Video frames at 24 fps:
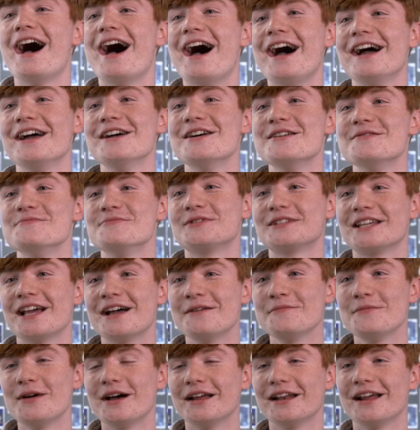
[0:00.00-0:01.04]
I am
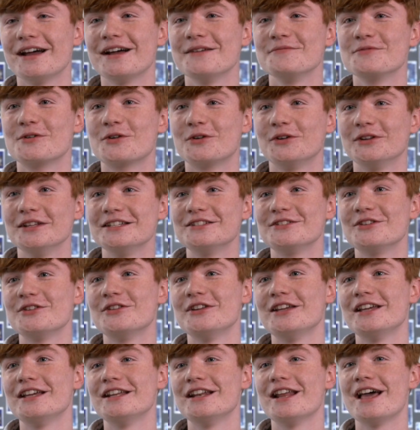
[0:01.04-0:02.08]
Sam, and I'm currently
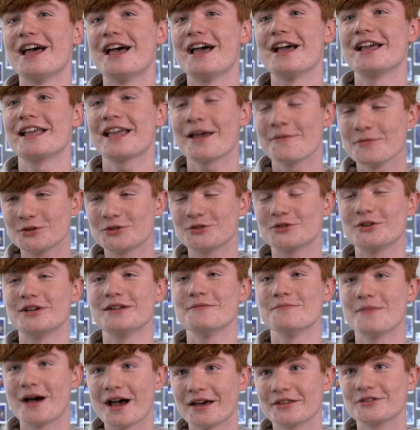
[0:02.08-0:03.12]
studying
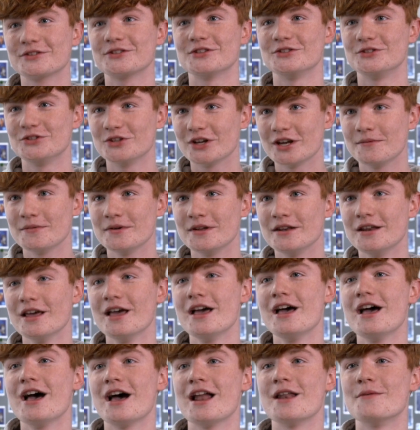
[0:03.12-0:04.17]
chemistry, maths and German,
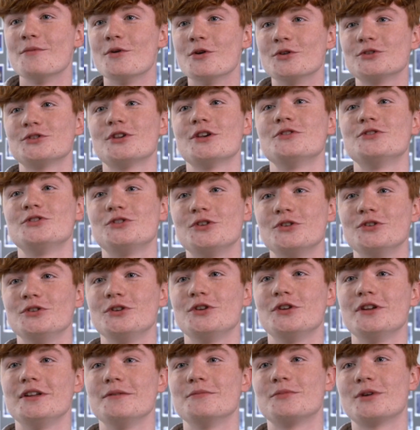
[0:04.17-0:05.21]
and I'm also student
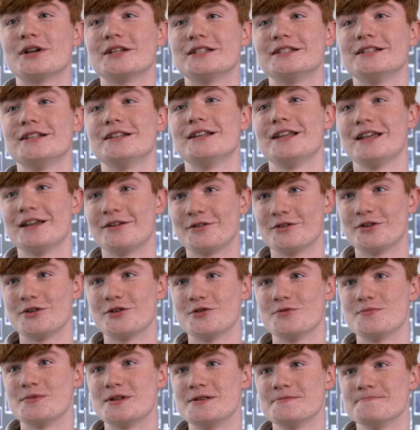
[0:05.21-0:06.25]
union president here at
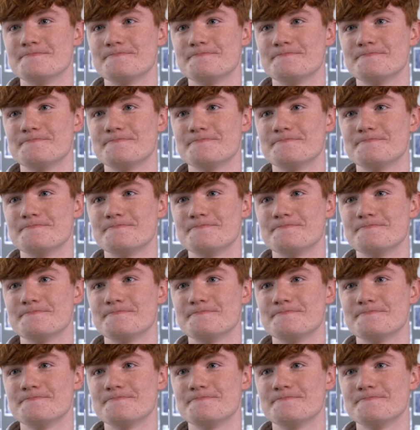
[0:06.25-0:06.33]
Newman.